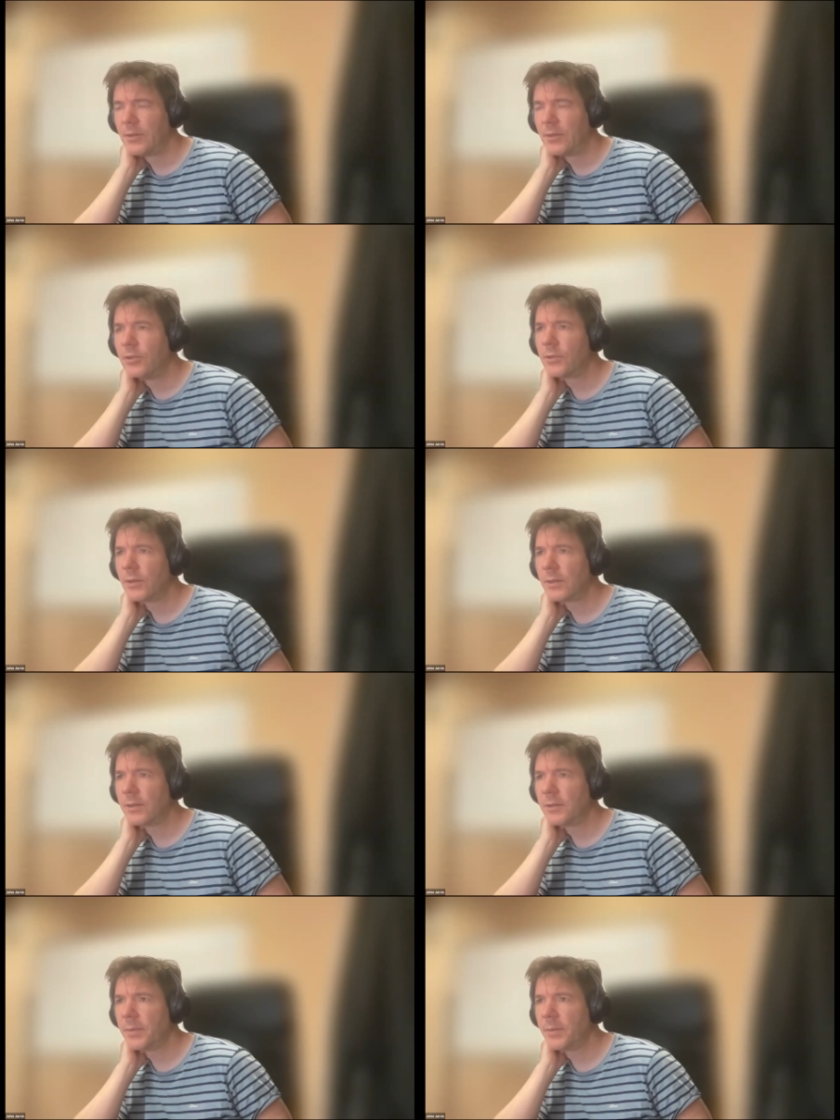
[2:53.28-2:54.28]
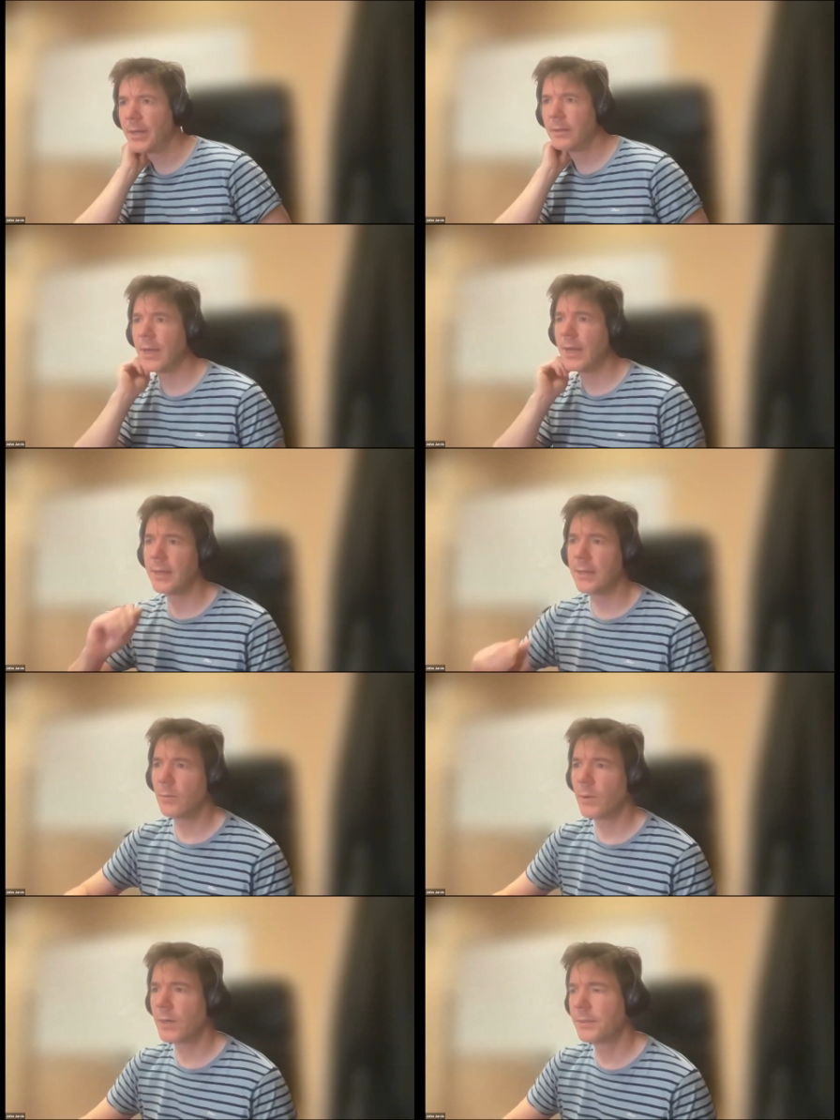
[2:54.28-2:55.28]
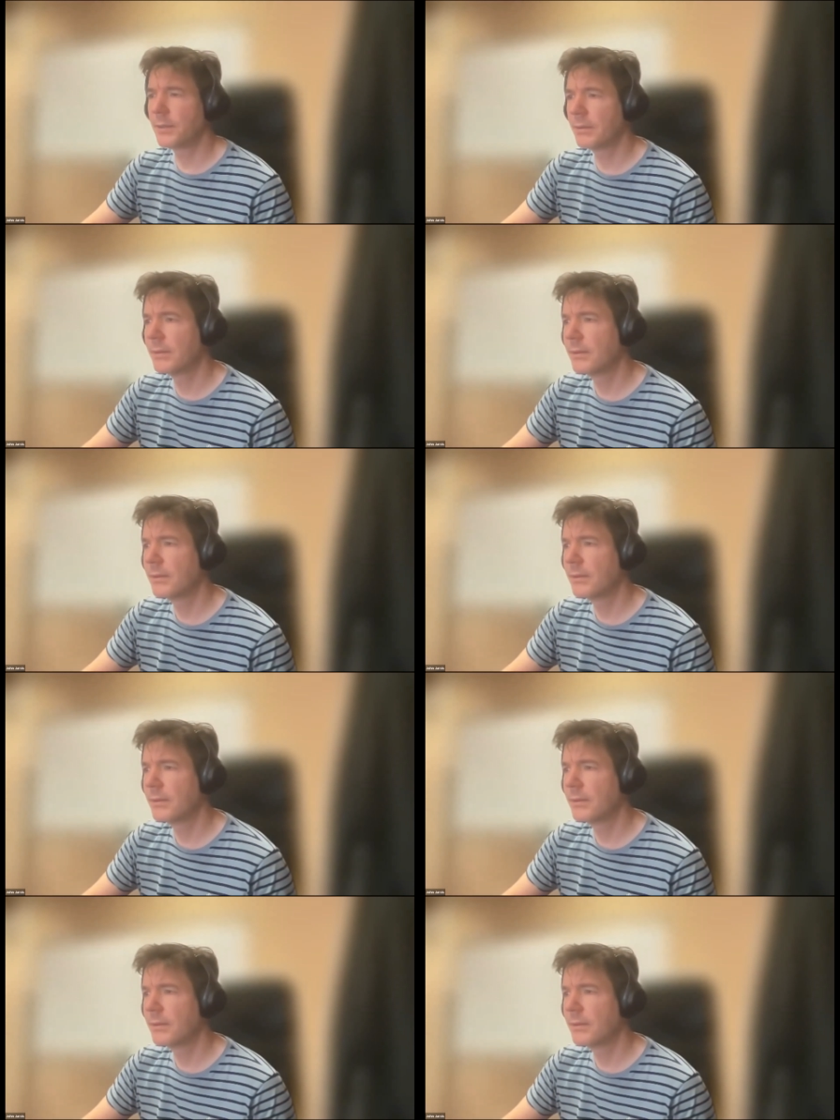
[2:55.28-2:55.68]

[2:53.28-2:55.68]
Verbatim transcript: Could you talk a little bit about A1?